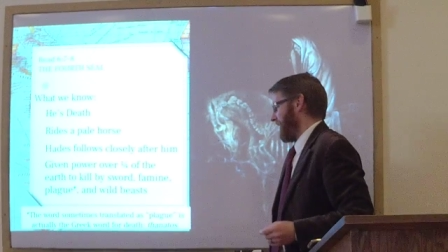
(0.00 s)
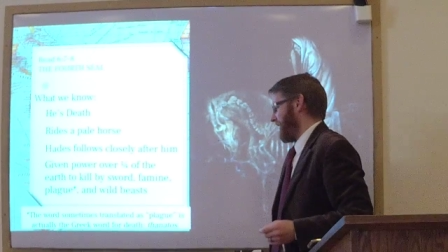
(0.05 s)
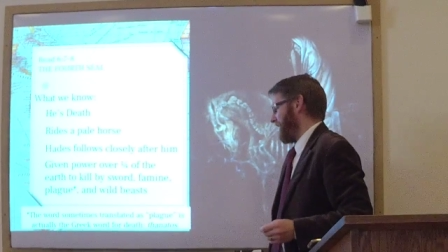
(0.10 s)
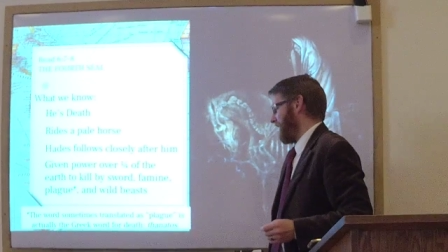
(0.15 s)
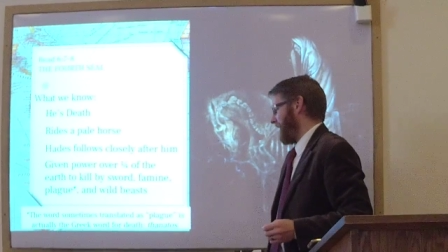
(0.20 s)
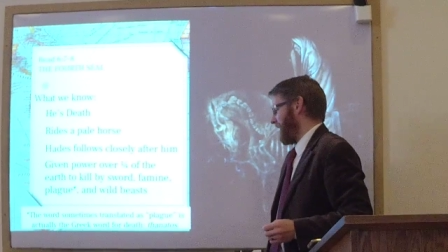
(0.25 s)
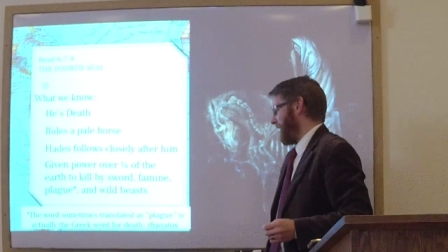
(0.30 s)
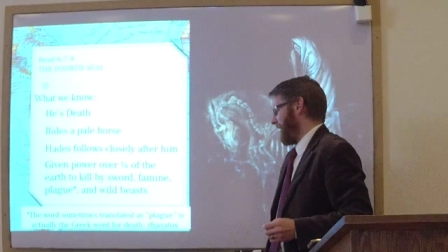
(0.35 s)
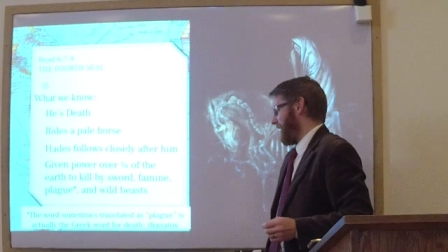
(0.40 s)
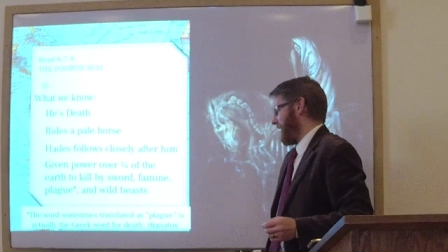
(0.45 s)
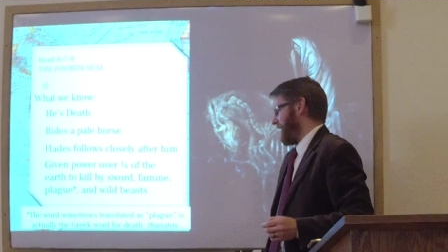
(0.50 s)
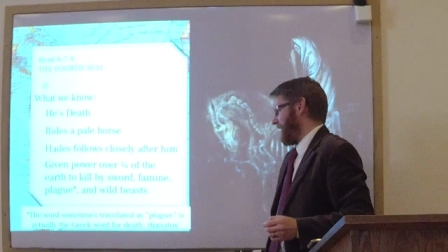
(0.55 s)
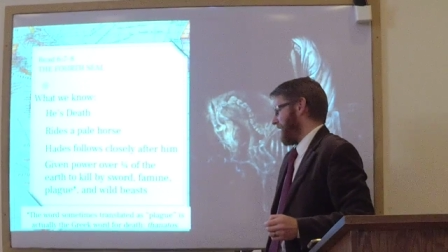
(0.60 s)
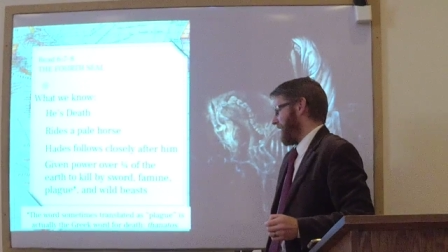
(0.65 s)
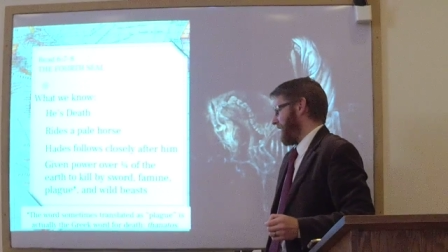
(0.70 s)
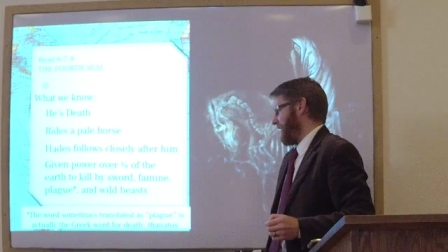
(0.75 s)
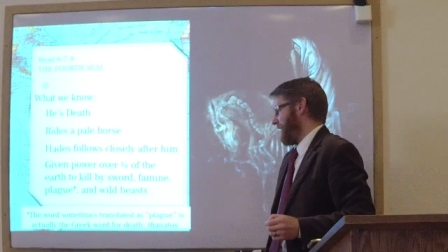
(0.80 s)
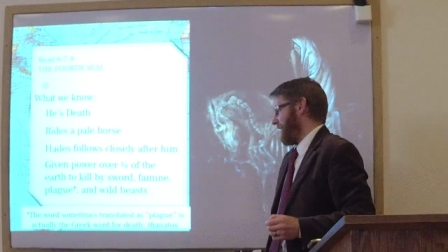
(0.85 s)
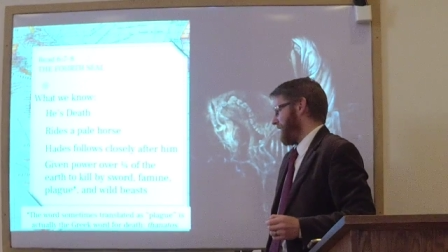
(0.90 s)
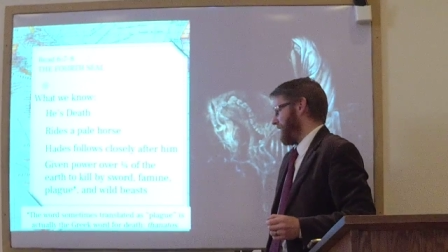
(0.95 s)

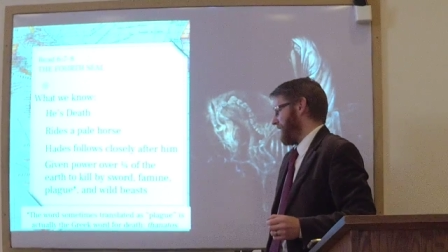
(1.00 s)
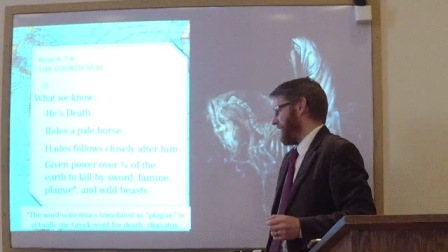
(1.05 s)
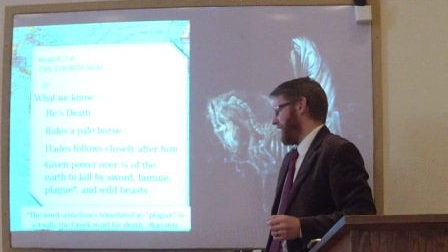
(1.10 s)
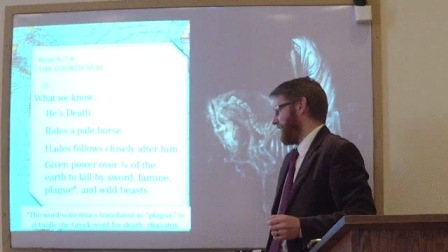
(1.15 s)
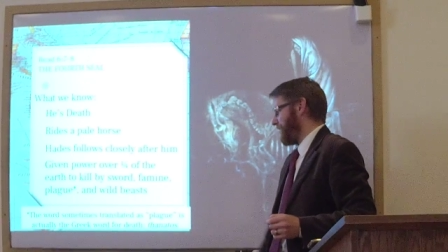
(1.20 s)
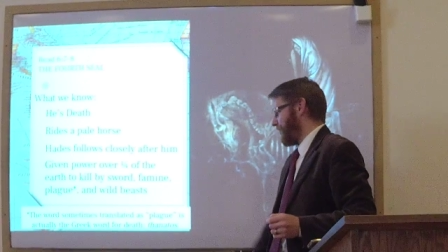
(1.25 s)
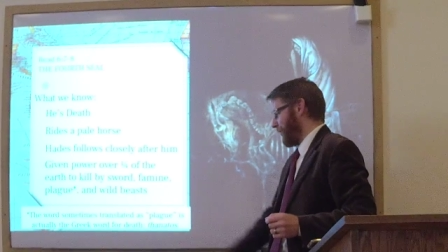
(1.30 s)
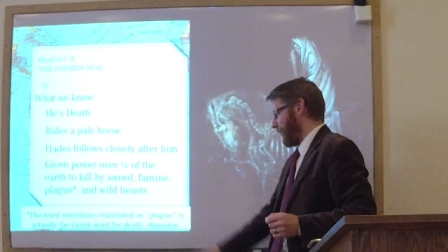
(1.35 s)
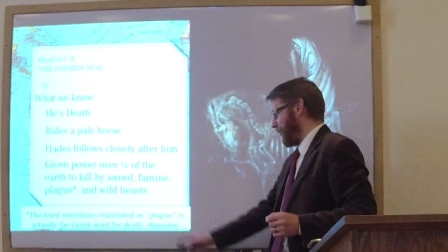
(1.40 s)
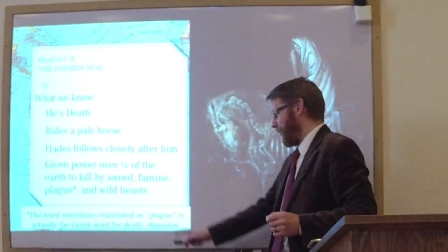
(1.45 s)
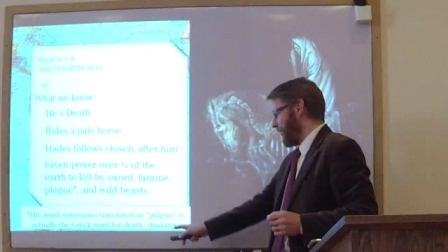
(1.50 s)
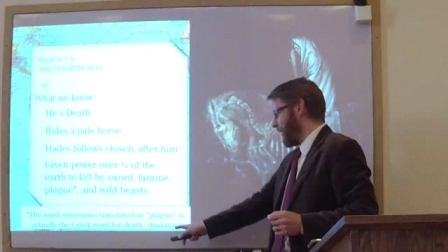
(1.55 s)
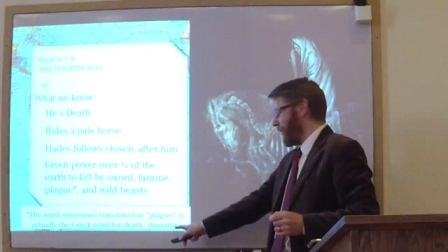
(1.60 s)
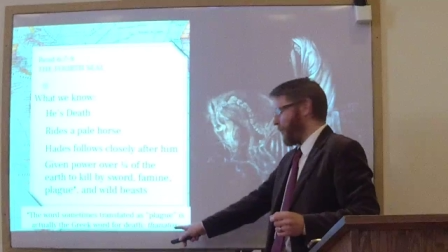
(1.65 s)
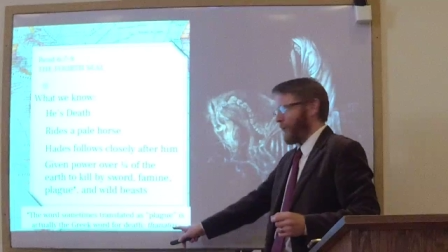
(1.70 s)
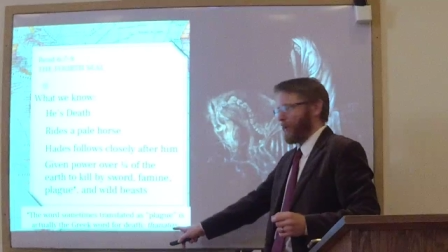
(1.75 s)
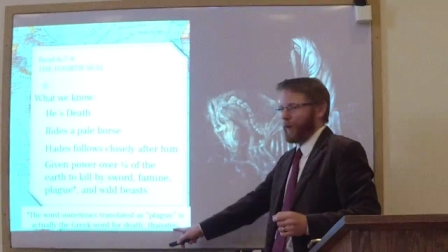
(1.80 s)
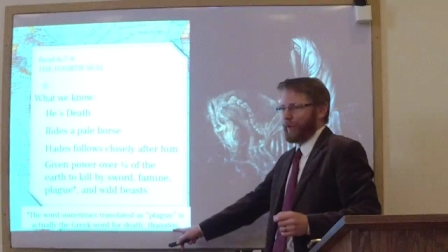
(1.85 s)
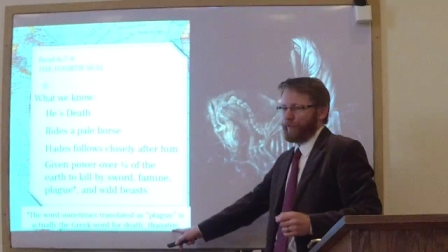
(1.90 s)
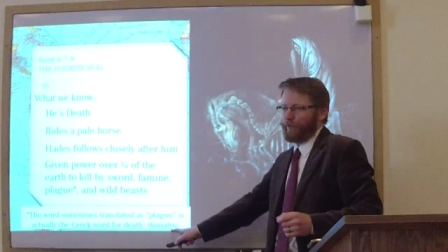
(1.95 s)
Uh, it's the Greek
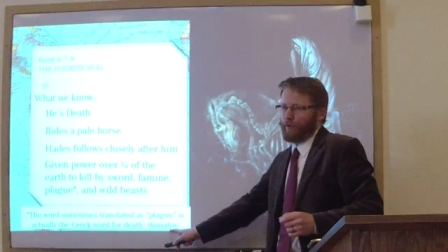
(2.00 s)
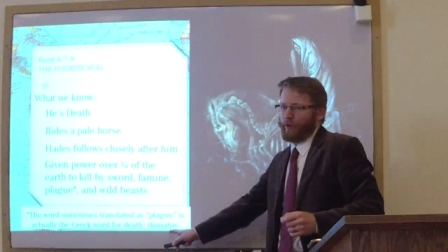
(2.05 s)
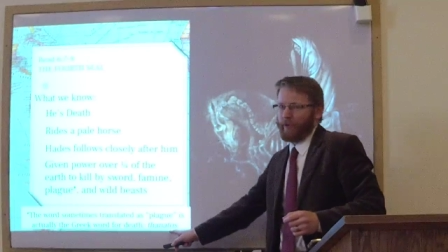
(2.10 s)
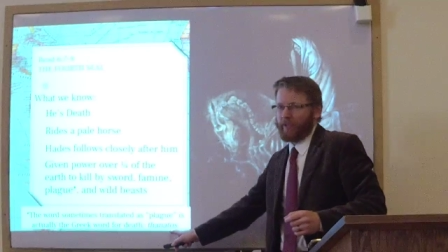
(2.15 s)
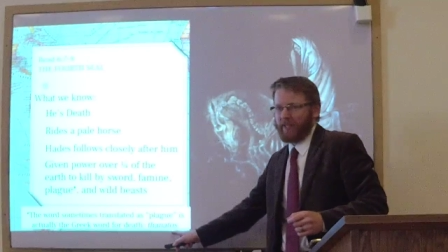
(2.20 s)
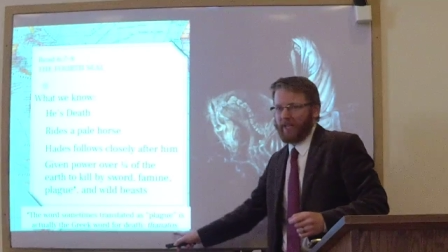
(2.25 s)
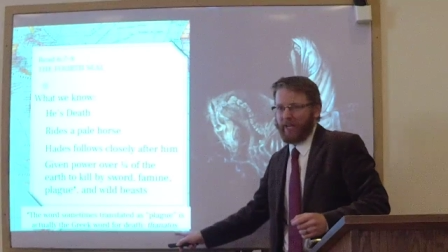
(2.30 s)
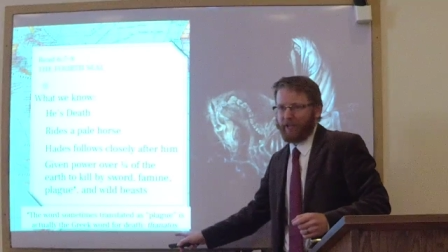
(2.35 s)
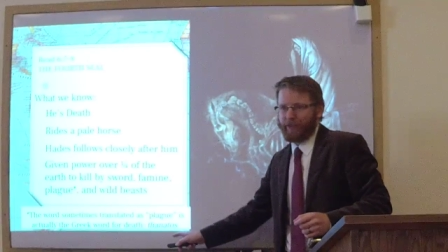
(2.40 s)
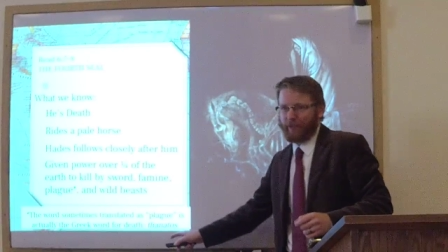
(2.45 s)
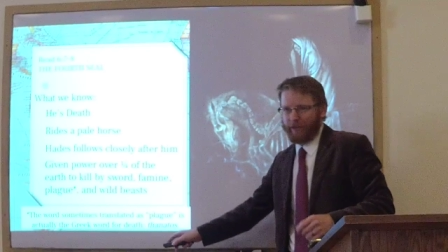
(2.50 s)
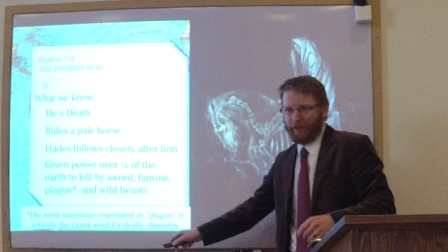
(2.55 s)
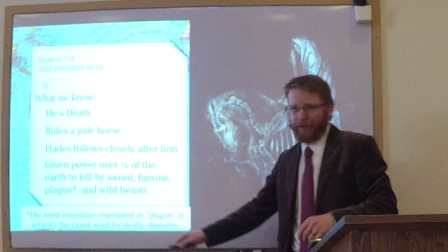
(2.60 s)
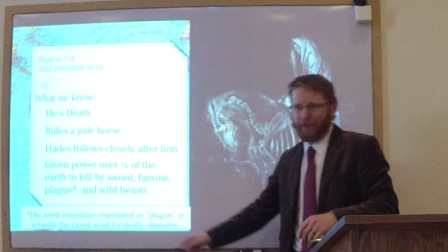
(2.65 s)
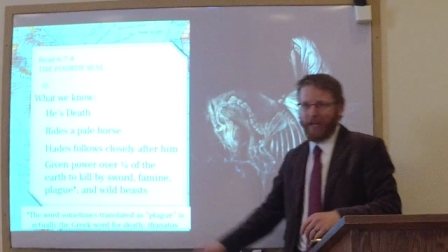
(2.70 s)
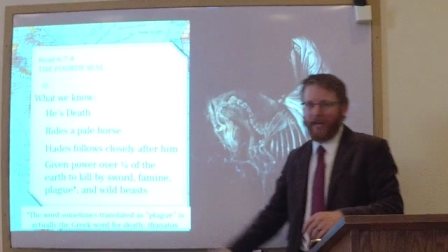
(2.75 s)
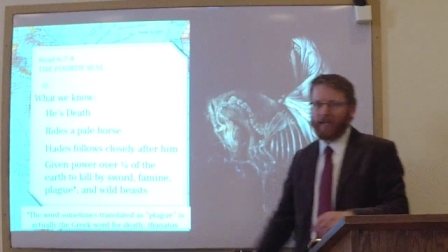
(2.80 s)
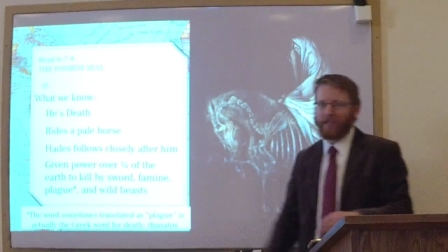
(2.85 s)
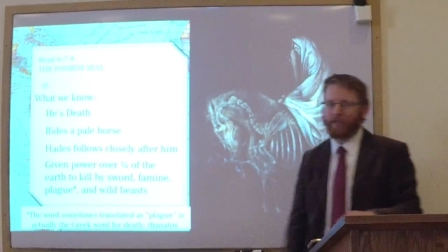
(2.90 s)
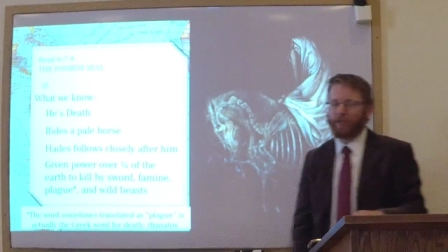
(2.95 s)
word for death,
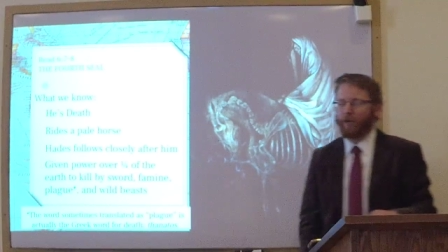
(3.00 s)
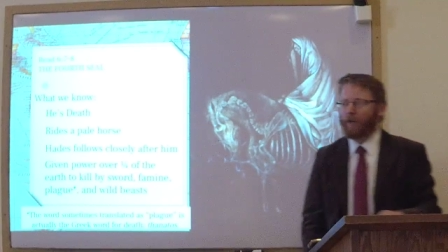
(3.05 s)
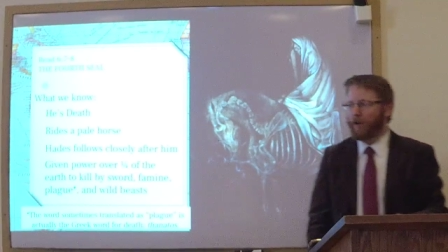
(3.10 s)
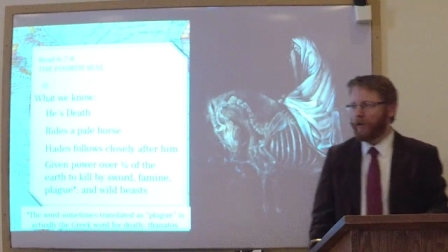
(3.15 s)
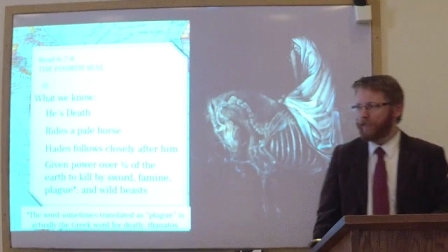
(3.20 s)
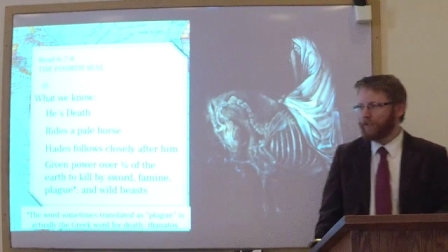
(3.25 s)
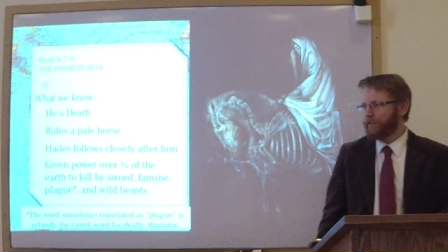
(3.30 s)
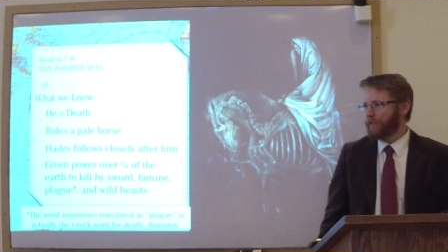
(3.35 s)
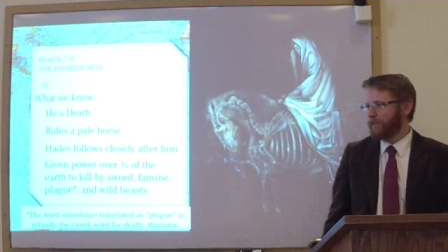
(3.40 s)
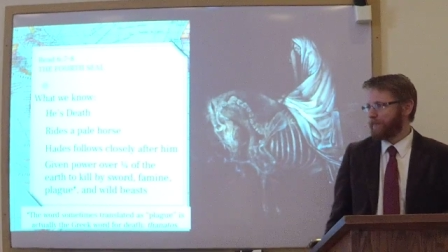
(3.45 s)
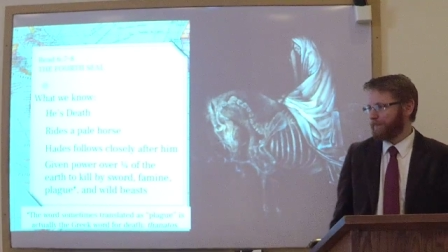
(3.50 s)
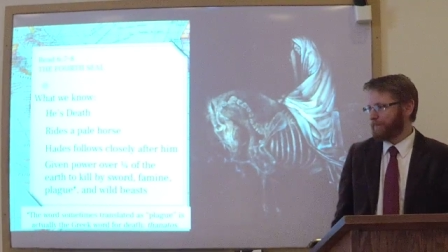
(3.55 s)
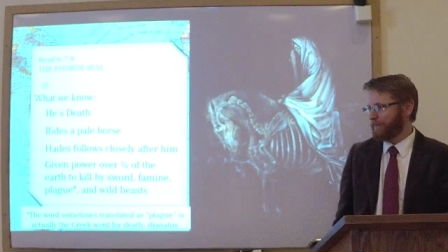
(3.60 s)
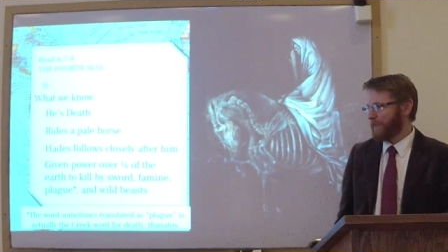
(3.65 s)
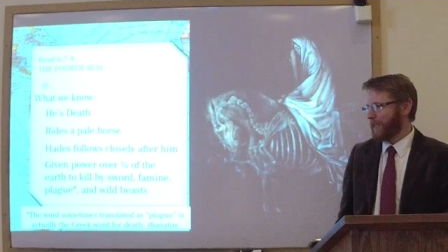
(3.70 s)
thanatos.